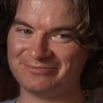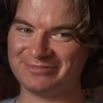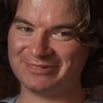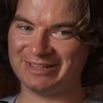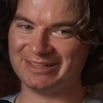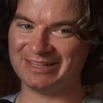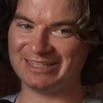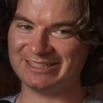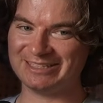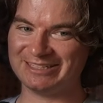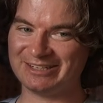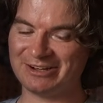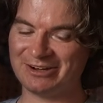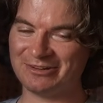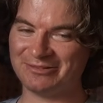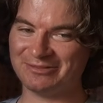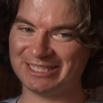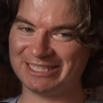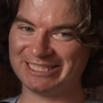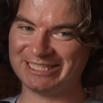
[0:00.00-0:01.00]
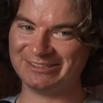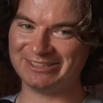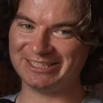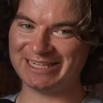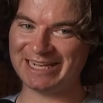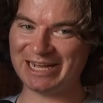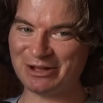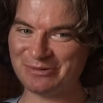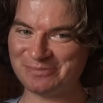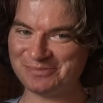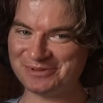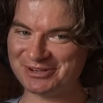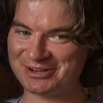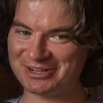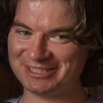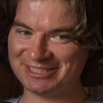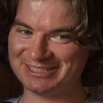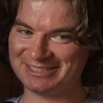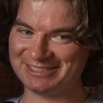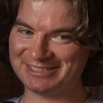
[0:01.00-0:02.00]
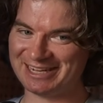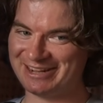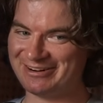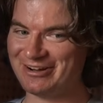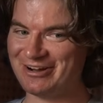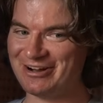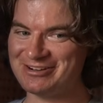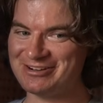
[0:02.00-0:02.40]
realized, oh, they still need help. So I just stayed